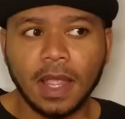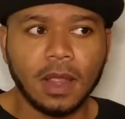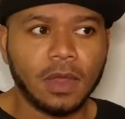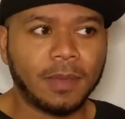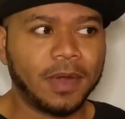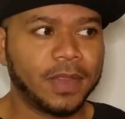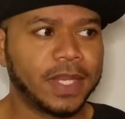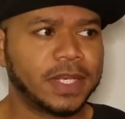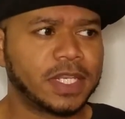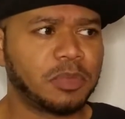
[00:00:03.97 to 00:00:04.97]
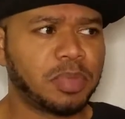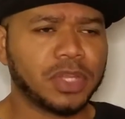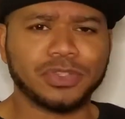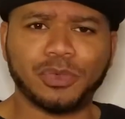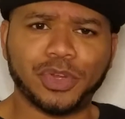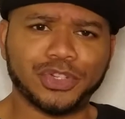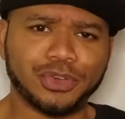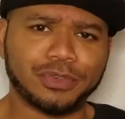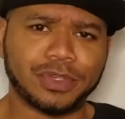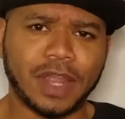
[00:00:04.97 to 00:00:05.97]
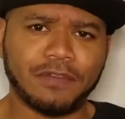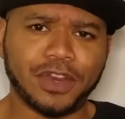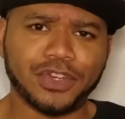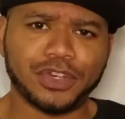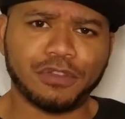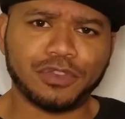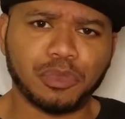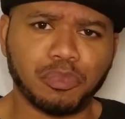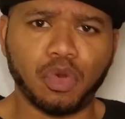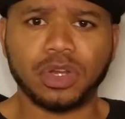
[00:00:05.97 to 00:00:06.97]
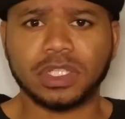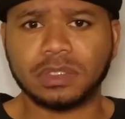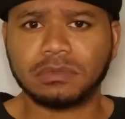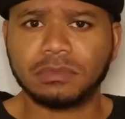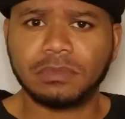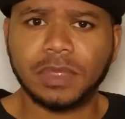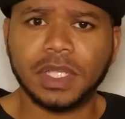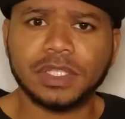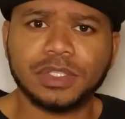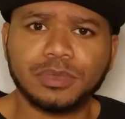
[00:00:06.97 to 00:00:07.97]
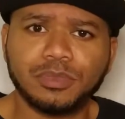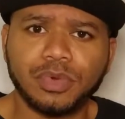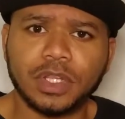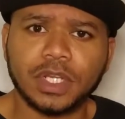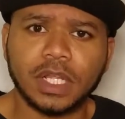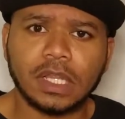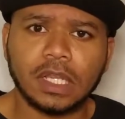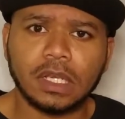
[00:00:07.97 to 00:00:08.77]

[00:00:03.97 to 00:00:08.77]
Well, I mean, it really depends on what your definition of supports means, President Clinton.